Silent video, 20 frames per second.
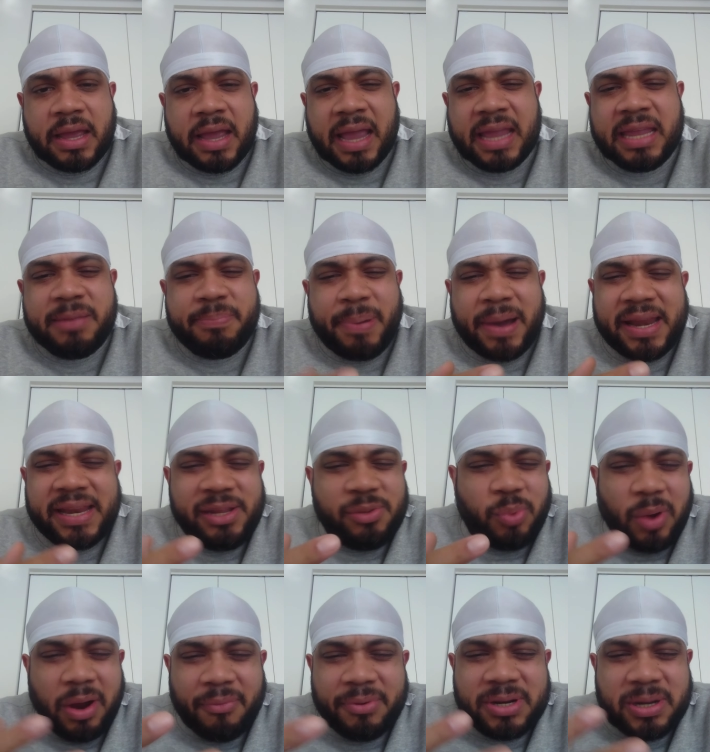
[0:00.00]
Everybody
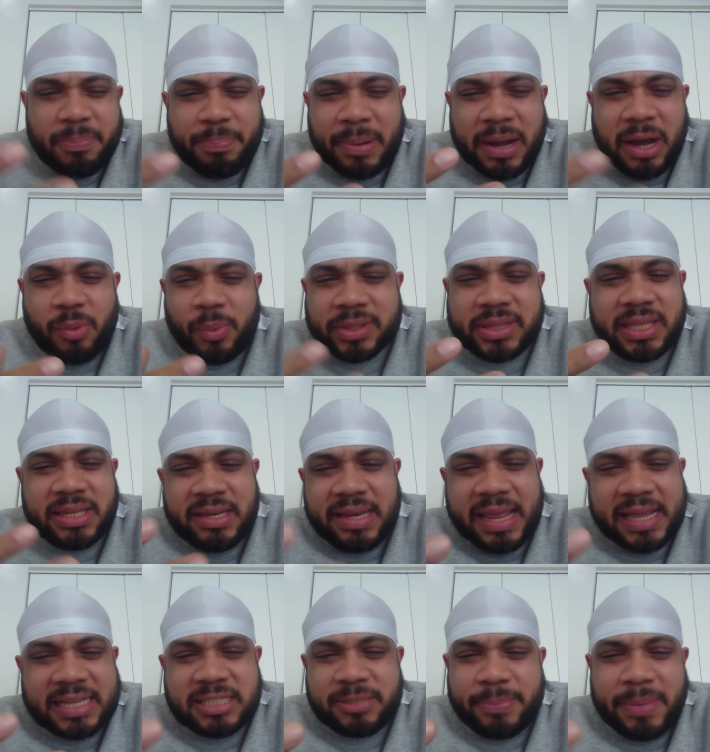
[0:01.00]
worrying about what the
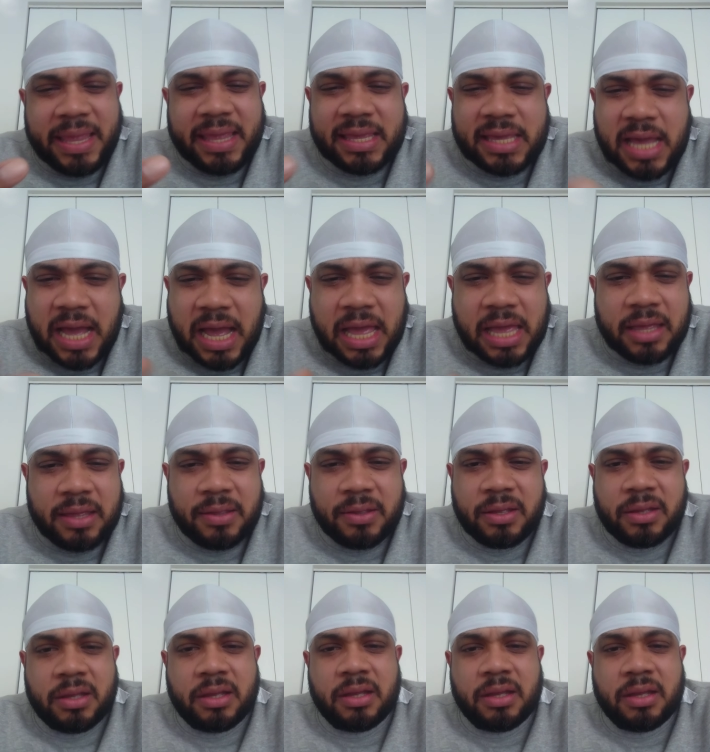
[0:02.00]
next man got,